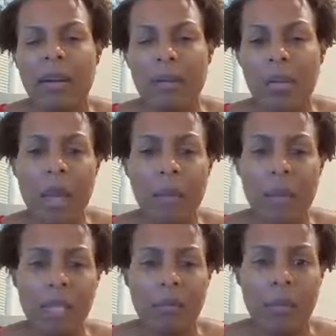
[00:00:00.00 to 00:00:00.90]
what I
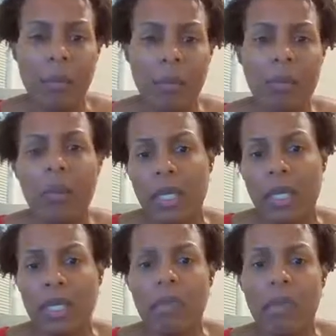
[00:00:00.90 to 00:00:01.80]
make them normal
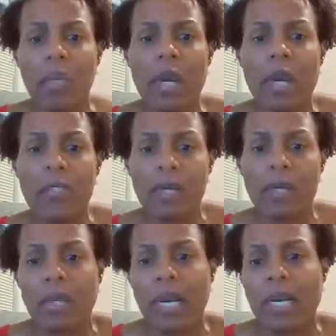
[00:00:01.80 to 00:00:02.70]
and keto menu, I'll show
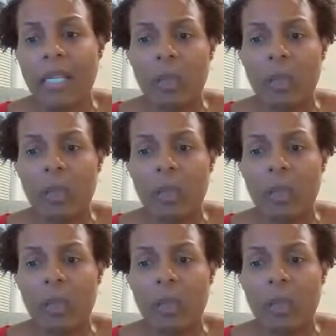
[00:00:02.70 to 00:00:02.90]
you guys.